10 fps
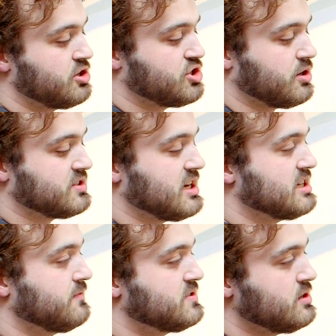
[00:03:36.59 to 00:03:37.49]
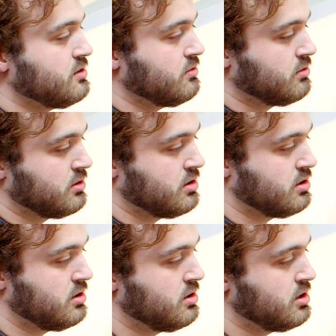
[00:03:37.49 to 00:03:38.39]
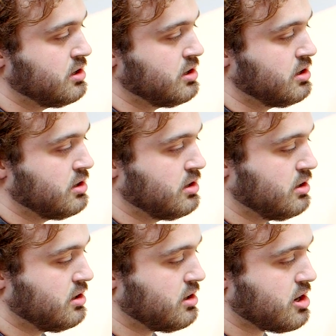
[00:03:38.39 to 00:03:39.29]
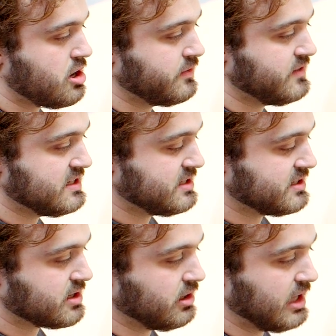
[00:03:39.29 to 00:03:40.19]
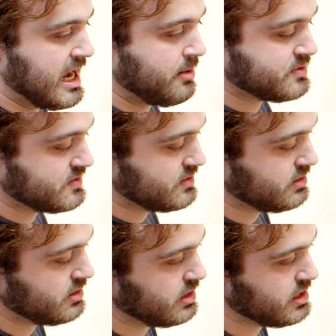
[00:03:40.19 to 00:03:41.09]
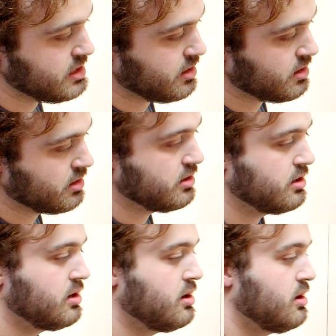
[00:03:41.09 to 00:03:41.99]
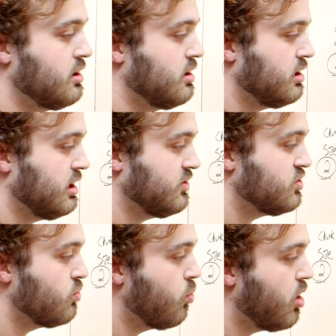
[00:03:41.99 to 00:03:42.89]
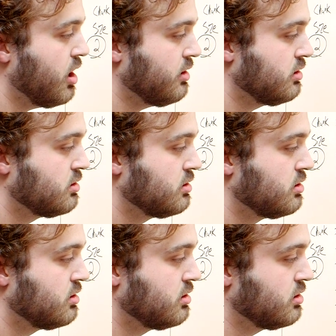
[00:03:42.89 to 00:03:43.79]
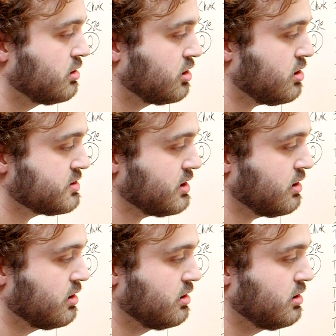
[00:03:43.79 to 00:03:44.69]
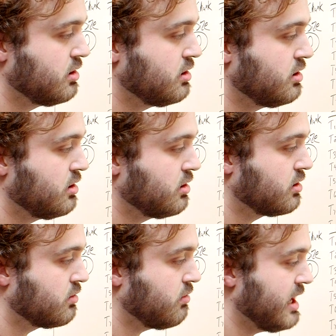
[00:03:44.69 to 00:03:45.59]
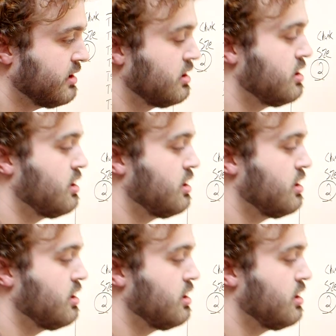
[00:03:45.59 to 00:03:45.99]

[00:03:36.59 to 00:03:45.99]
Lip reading: chunk size of 2, all of these things collapse here into one cursor, right?